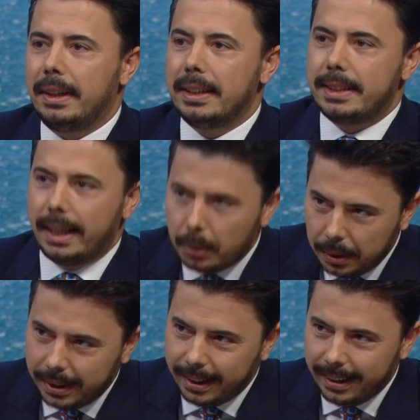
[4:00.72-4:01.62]
is
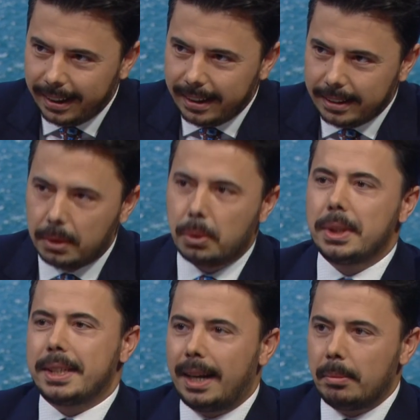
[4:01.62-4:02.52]
security, the tourists
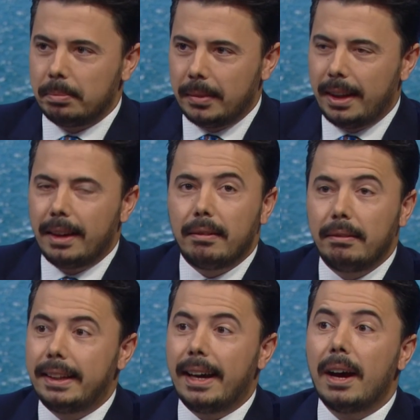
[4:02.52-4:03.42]
come.
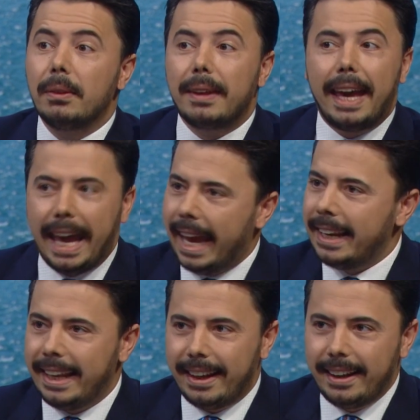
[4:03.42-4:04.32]
Without
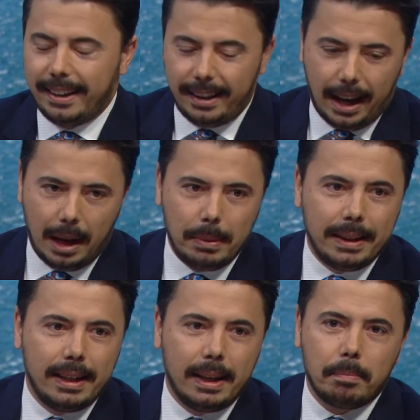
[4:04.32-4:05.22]
any,
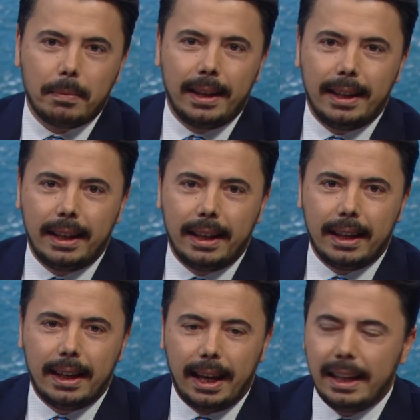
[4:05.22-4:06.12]

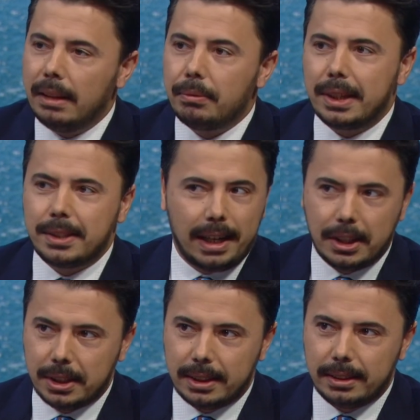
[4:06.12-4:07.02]
any
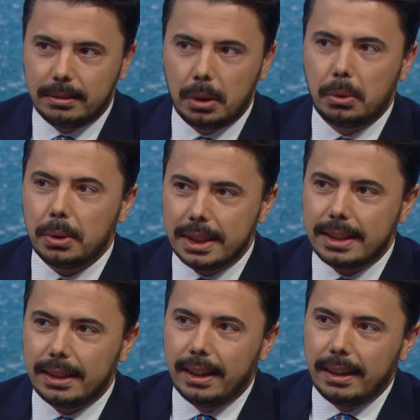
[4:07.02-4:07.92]
infrastructure, the tourists
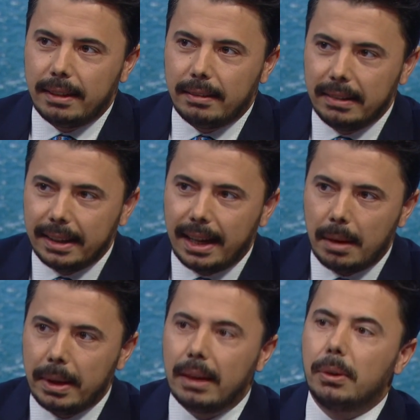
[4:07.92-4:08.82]
will come
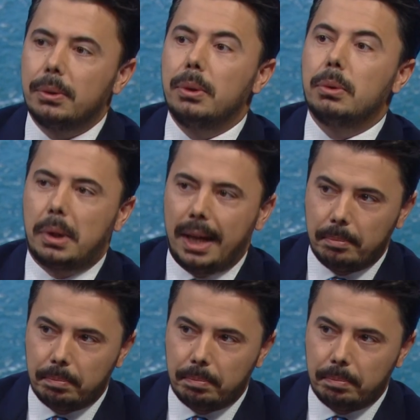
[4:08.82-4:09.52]
and continue to come.